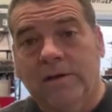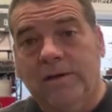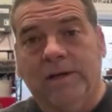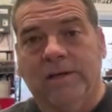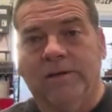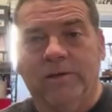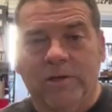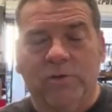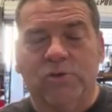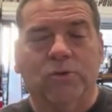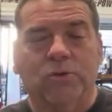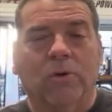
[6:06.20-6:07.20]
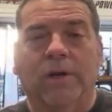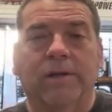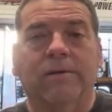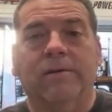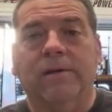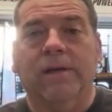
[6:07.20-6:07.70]
and the story,
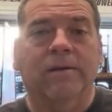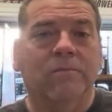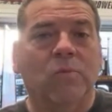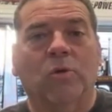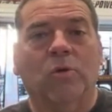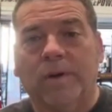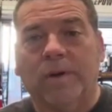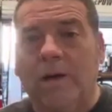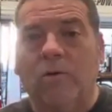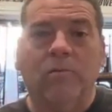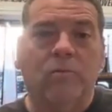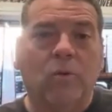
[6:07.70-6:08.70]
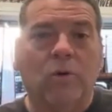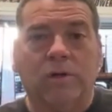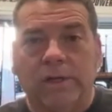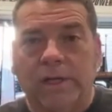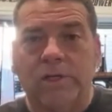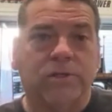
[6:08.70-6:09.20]
and more power, more
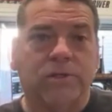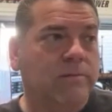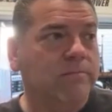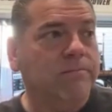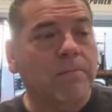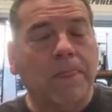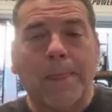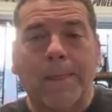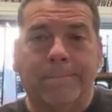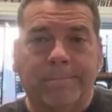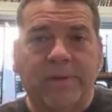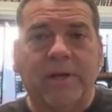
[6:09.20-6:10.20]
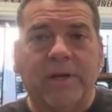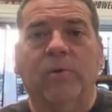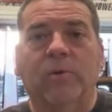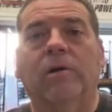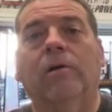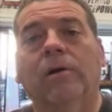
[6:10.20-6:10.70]
clutch, and here
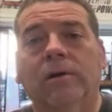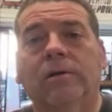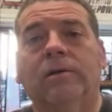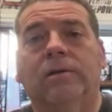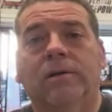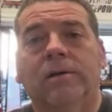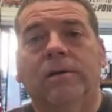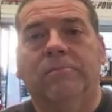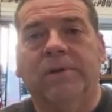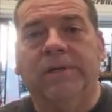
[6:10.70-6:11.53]
we are. But